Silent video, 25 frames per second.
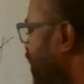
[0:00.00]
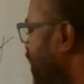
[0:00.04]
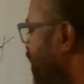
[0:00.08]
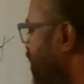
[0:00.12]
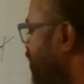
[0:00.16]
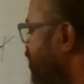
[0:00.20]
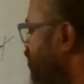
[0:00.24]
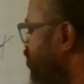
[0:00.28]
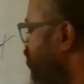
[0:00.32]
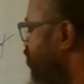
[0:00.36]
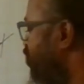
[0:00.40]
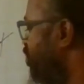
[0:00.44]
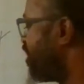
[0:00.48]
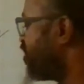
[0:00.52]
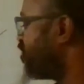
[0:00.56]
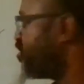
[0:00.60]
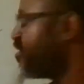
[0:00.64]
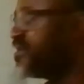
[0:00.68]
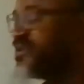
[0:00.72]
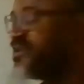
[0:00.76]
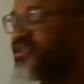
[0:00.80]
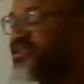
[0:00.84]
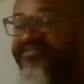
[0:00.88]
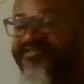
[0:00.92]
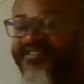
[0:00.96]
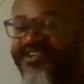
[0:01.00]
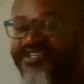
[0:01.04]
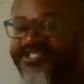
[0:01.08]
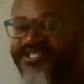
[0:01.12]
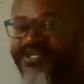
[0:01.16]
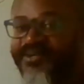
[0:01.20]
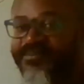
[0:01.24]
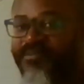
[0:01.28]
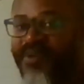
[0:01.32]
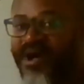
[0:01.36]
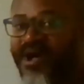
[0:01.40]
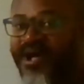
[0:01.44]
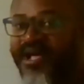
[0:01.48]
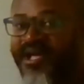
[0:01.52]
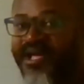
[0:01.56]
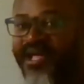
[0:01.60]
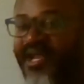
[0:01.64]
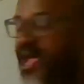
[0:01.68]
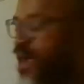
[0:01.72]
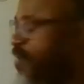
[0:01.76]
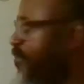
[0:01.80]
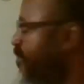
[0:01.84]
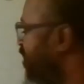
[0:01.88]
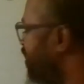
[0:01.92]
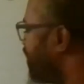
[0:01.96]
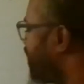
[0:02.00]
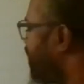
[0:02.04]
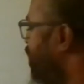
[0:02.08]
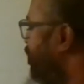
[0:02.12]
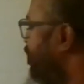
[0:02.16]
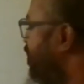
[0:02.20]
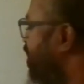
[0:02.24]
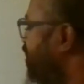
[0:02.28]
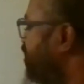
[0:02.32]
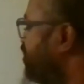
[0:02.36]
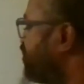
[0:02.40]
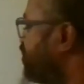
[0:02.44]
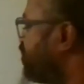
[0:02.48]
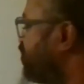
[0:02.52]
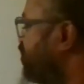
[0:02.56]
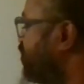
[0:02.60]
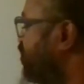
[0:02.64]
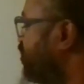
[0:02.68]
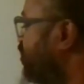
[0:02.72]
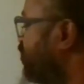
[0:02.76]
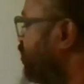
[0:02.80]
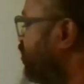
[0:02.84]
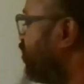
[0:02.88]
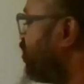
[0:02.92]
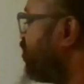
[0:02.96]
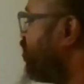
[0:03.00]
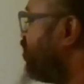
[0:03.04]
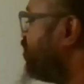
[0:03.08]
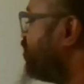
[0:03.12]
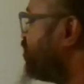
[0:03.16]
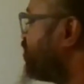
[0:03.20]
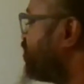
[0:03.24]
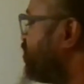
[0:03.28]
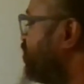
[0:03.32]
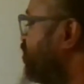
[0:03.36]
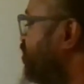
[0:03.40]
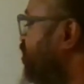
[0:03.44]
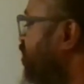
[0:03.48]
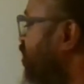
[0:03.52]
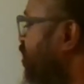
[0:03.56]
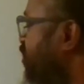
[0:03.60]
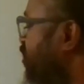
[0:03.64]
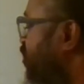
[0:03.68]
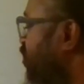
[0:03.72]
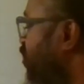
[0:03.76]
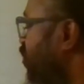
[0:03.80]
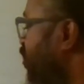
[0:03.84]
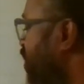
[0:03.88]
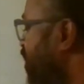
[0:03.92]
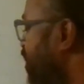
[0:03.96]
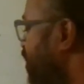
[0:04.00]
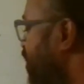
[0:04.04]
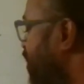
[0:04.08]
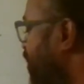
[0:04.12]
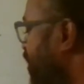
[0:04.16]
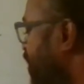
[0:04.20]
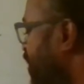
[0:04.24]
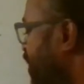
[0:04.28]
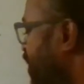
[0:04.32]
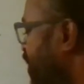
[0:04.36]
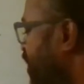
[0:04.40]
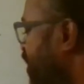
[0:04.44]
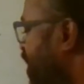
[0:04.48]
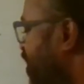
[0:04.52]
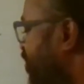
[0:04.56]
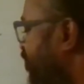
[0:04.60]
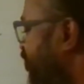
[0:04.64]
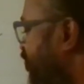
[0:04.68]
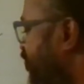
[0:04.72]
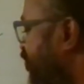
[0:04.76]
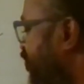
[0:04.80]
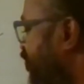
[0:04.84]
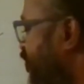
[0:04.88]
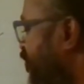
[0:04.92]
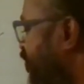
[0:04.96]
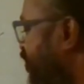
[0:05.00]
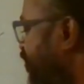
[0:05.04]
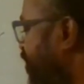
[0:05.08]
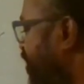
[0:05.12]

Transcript: And you bring your division by, and how many times there's 2 goes to 8? That's 4